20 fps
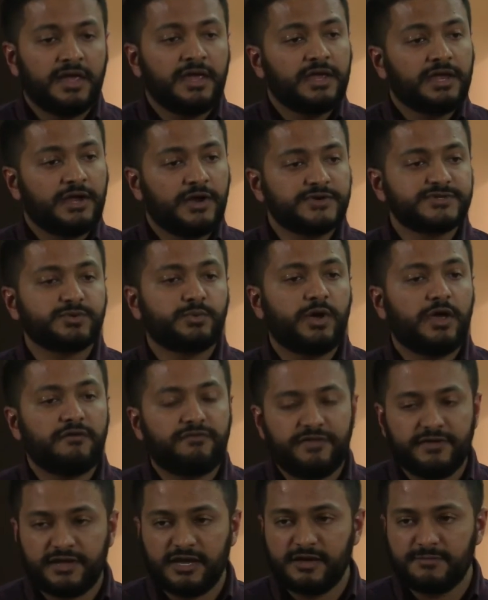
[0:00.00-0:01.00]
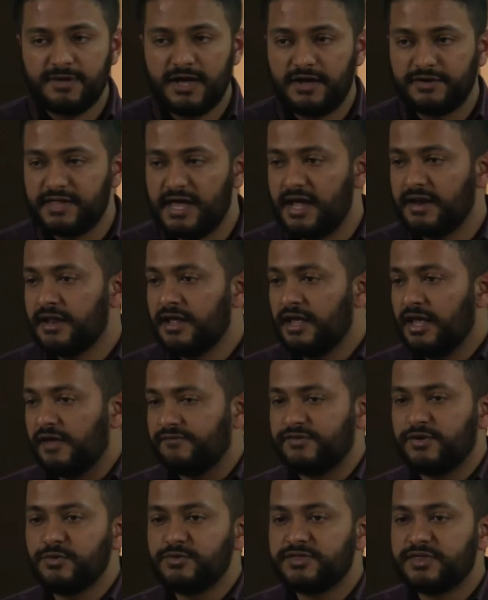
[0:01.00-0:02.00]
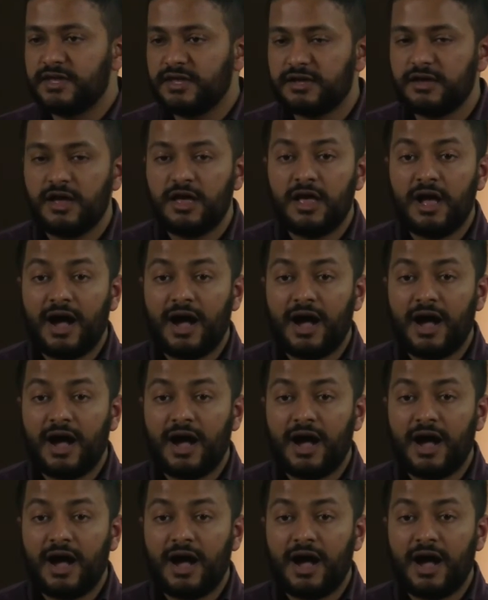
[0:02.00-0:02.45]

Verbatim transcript: Here's a way of thinking about that. If you think,